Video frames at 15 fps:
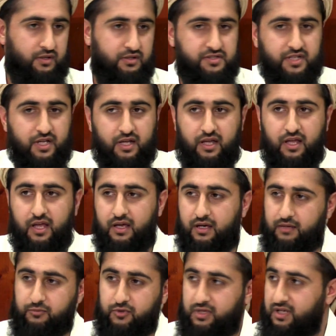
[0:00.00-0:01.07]
Just say
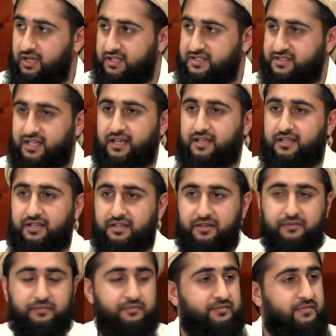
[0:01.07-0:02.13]
Abdullah is sat
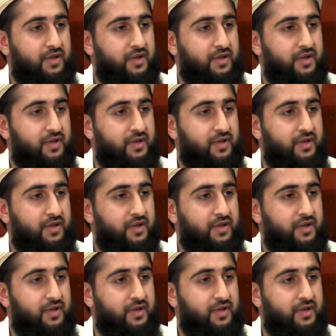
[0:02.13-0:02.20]
here,